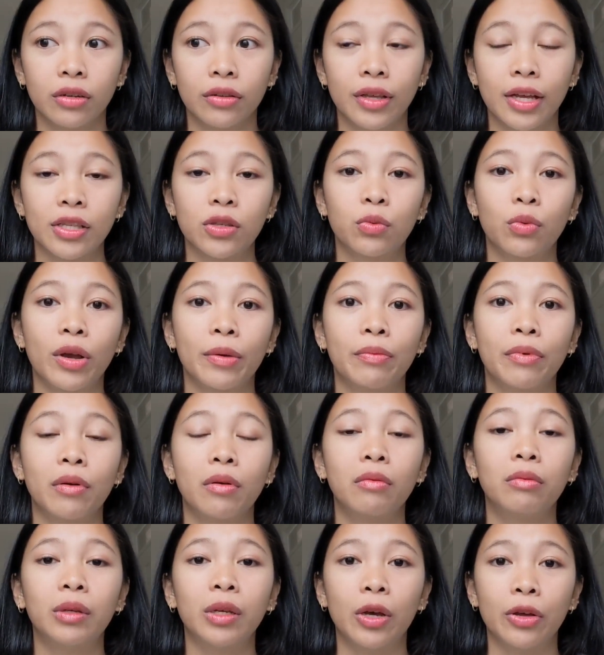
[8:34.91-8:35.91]
That's why
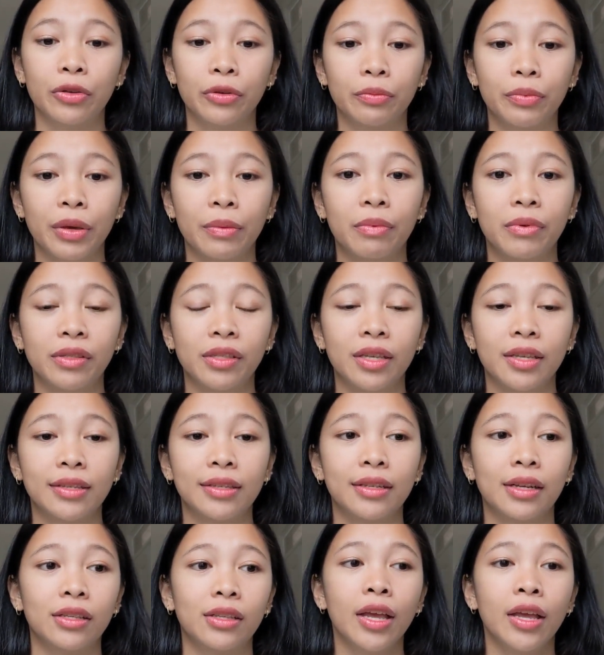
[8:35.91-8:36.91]
probably other people
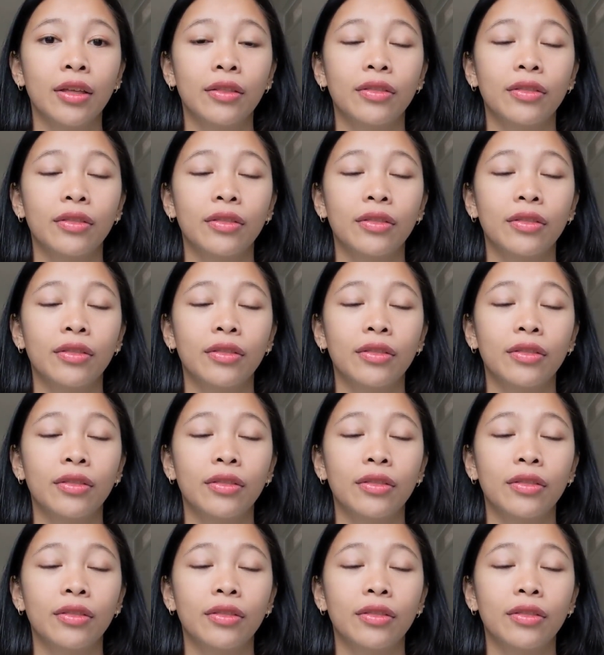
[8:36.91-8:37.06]
says that